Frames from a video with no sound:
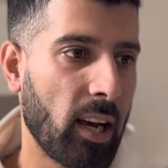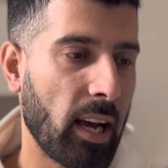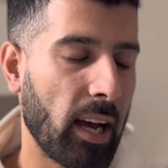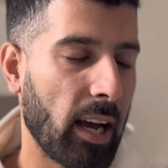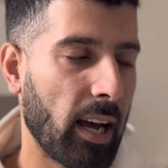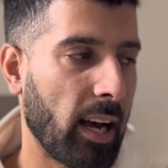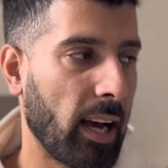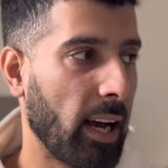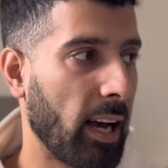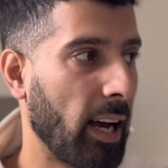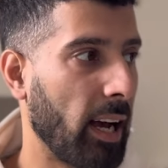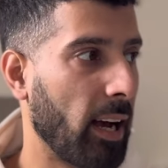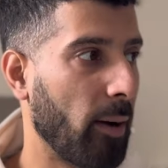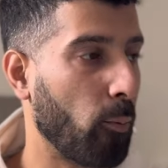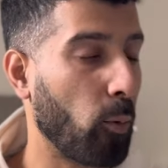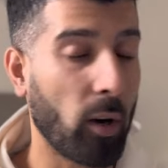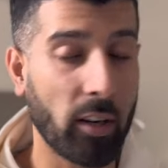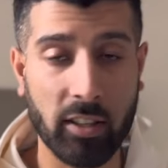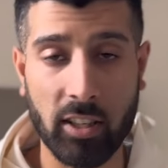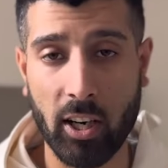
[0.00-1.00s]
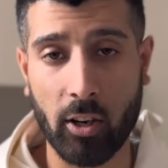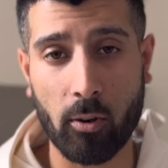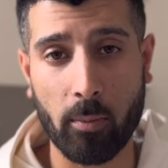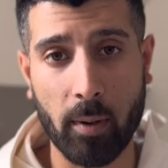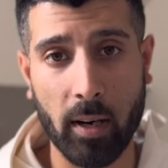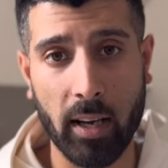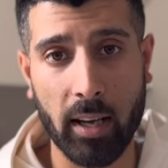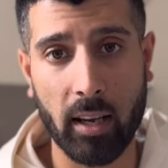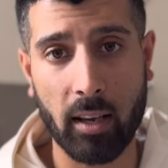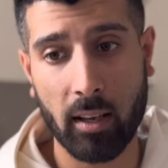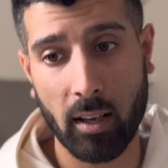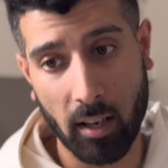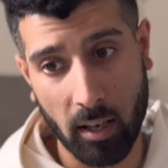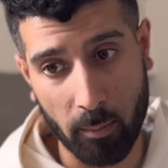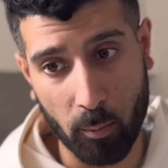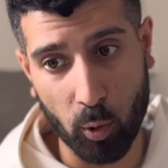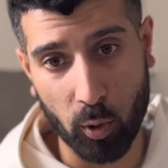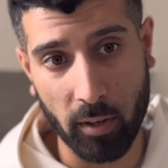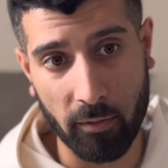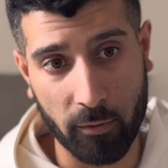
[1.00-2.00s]
1 terabyte, and I'm
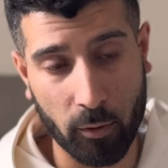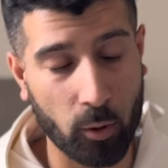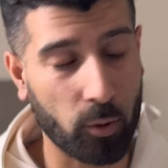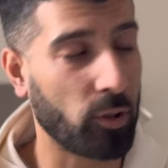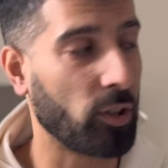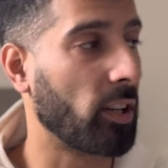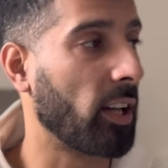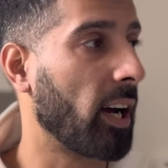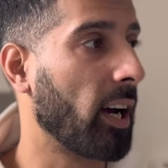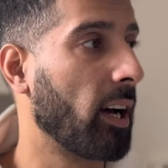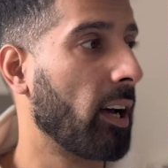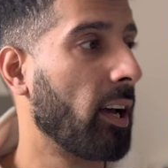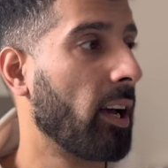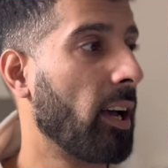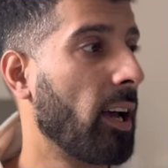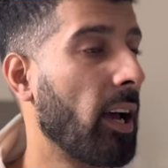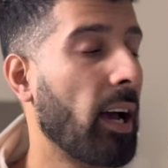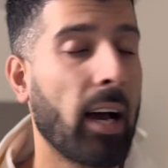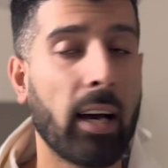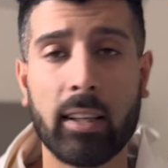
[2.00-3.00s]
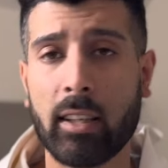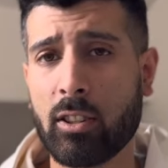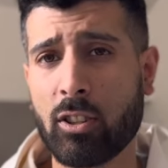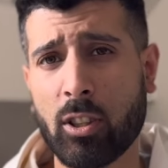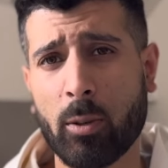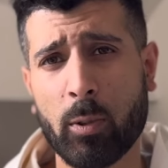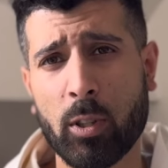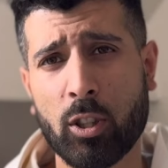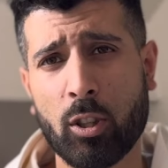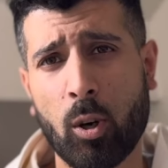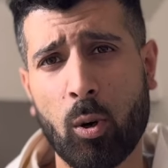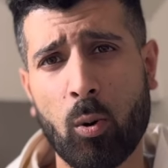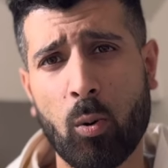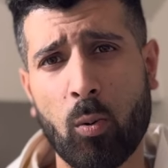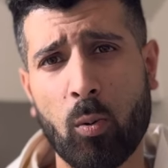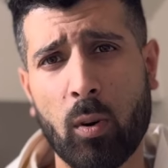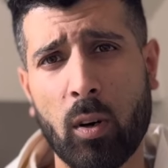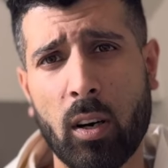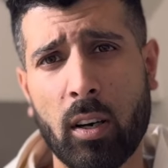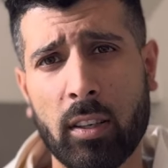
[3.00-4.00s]
looking forward to that. And then shall we show
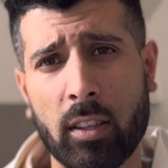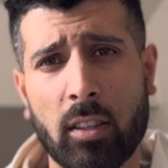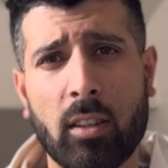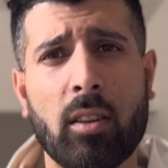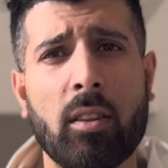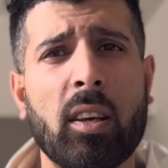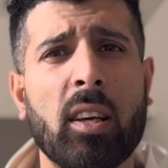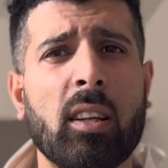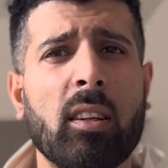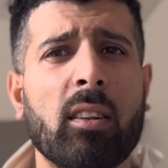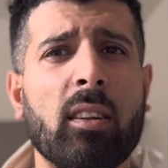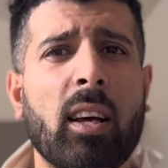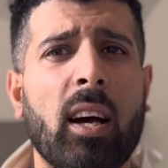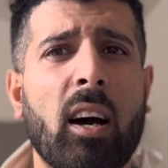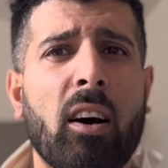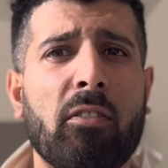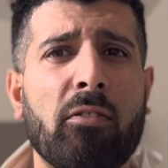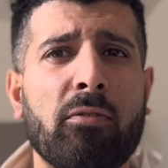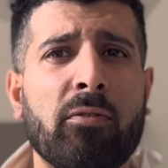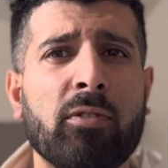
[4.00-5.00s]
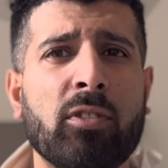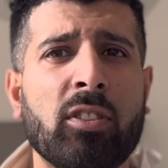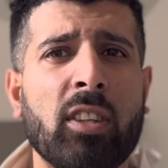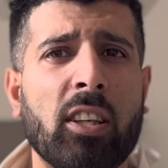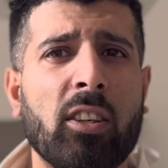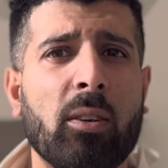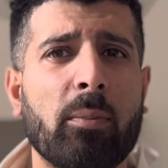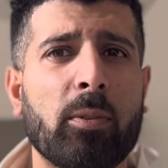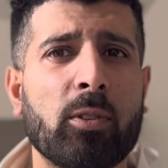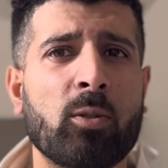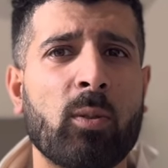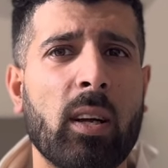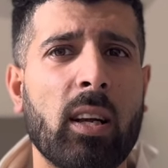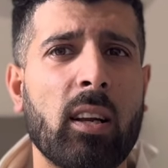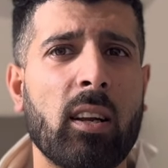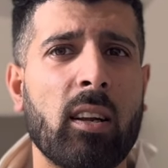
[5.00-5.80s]
another thing that I've set up as well?